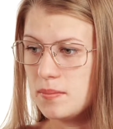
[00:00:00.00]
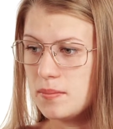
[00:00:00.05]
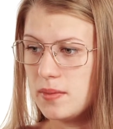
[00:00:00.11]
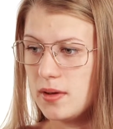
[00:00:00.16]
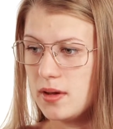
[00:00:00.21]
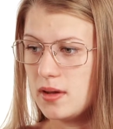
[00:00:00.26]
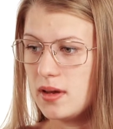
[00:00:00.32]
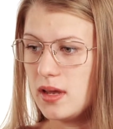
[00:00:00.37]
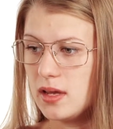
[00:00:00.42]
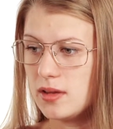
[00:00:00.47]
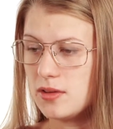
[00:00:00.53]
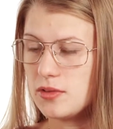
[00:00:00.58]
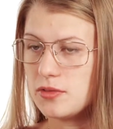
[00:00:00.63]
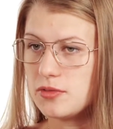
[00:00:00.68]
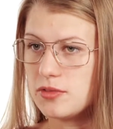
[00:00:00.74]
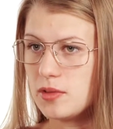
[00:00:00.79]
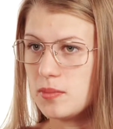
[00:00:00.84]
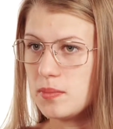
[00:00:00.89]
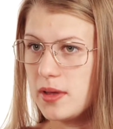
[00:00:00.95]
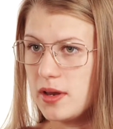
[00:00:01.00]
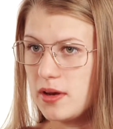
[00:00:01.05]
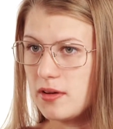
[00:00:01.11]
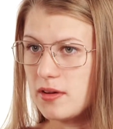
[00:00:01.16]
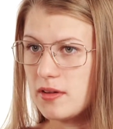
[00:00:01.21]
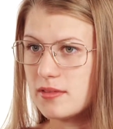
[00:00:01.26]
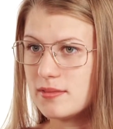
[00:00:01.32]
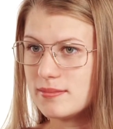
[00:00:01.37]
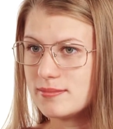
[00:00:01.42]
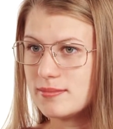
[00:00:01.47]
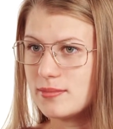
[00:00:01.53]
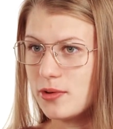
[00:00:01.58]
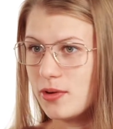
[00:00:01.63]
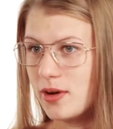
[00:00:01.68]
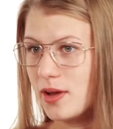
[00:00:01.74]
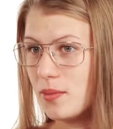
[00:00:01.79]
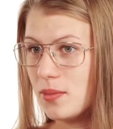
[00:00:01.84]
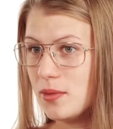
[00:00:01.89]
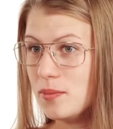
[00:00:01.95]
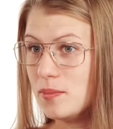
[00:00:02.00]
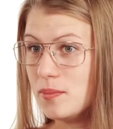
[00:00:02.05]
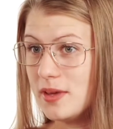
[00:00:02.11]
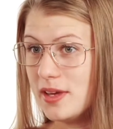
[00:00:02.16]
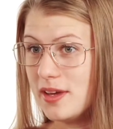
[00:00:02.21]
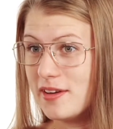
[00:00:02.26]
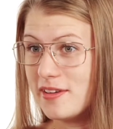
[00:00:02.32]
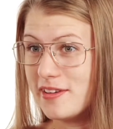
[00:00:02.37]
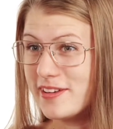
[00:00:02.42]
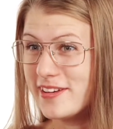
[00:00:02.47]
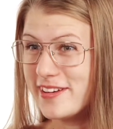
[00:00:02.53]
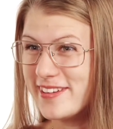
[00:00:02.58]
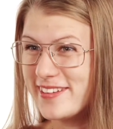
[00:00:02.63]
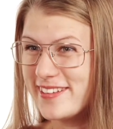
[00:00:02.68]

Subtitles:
But I do feel better, or I wouldn't be here.